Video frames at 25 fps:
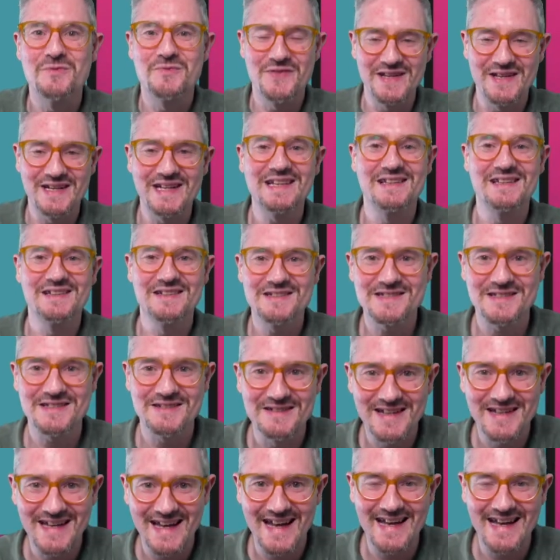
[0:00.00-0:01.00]
that it looks
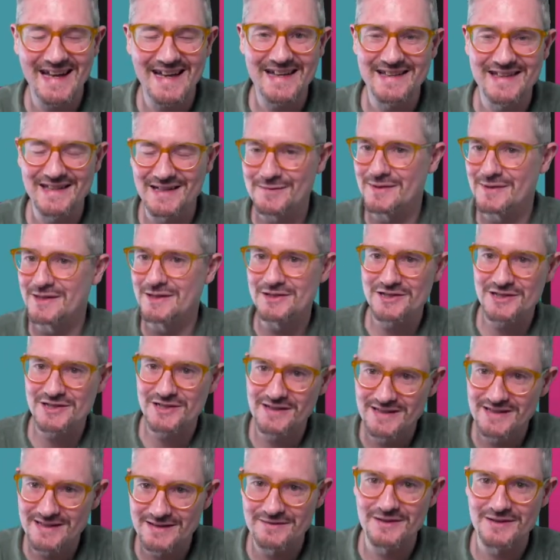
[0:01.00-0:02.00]
okay, that we're not
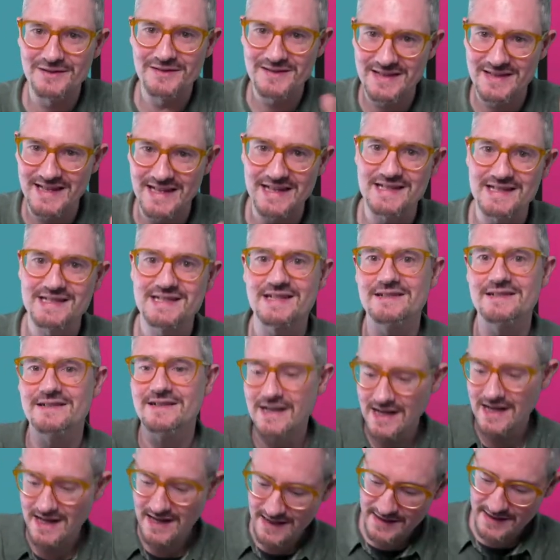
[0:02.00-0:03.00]
showing the wrong thing. So
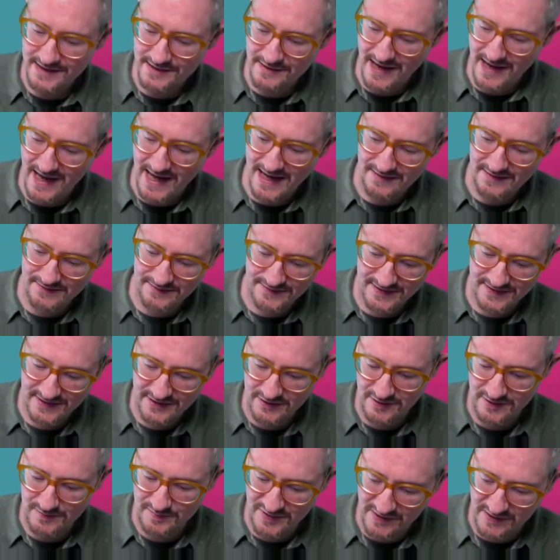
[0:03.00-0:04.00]
you have
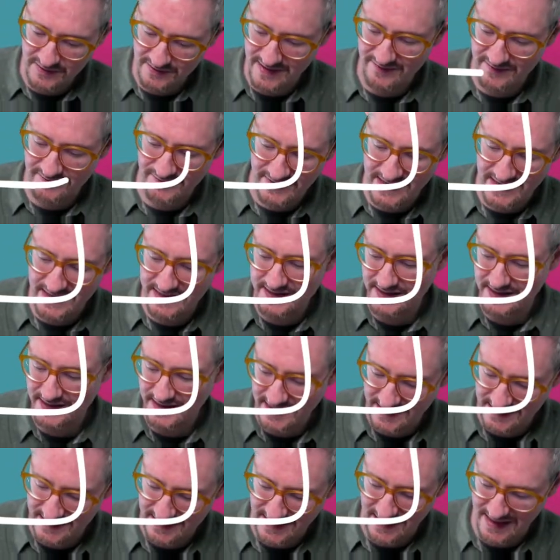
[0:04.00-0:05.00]
your program feed
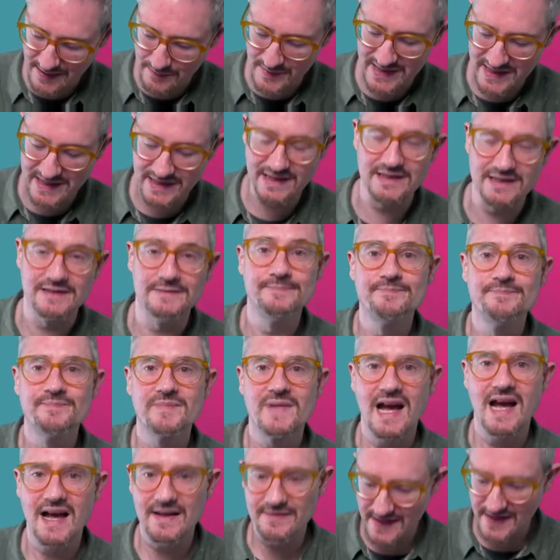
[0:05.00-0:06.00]
in that window,
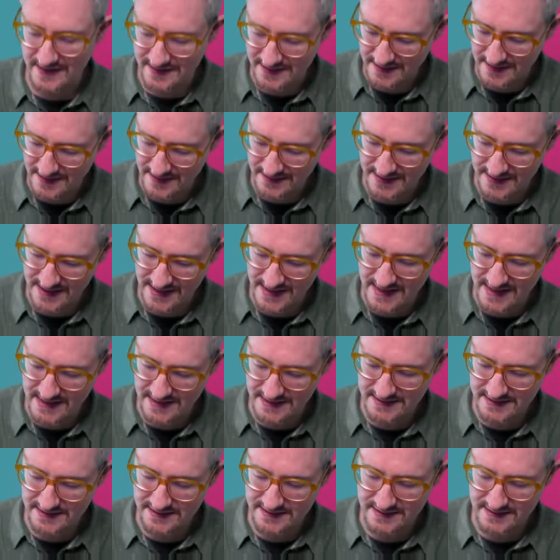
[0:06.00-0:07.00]
and then
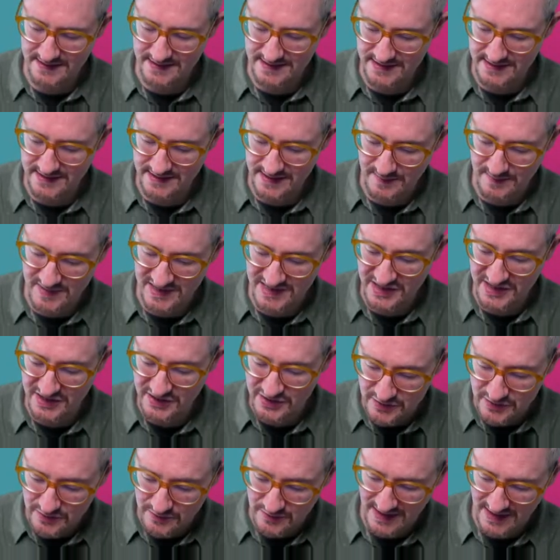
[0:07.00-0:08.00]
the number
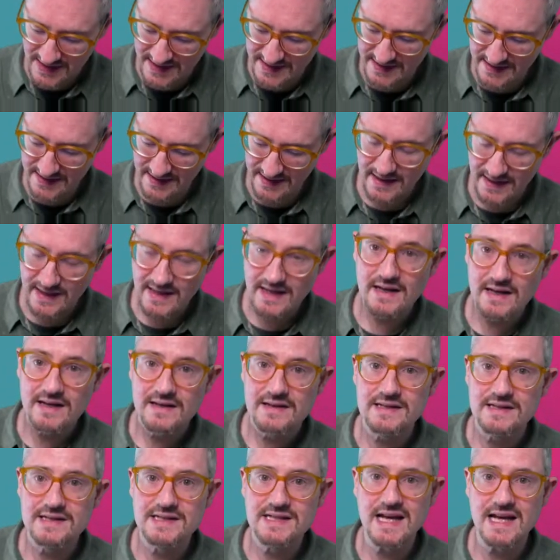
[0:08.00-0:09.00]
2, like
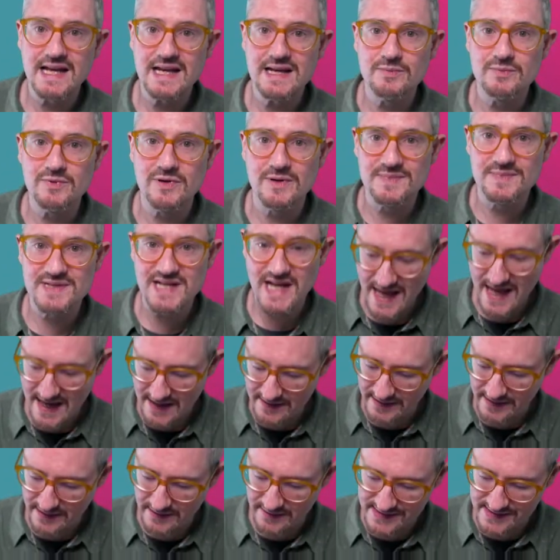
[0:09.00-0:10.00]
the teleprompter
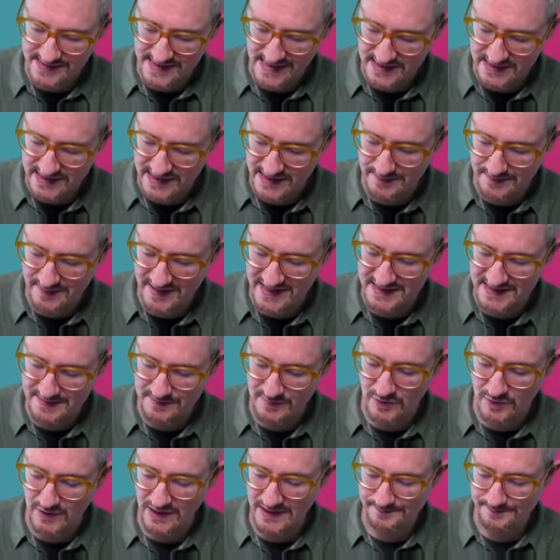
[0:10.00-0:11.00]
area, is actually a bit
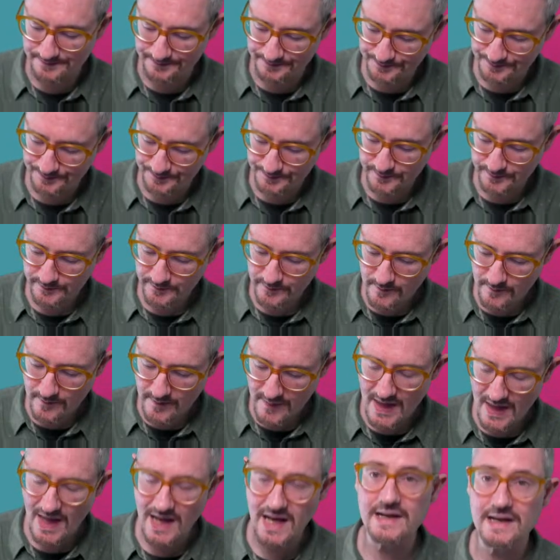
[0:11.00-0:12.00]
smaller.
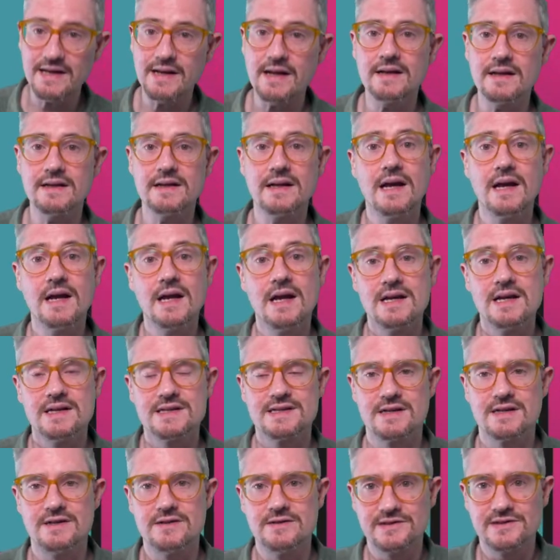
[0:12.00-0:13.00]
And
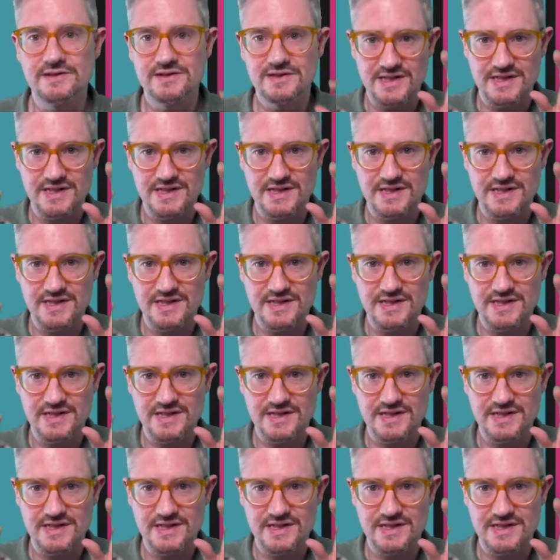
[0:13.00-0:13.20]
so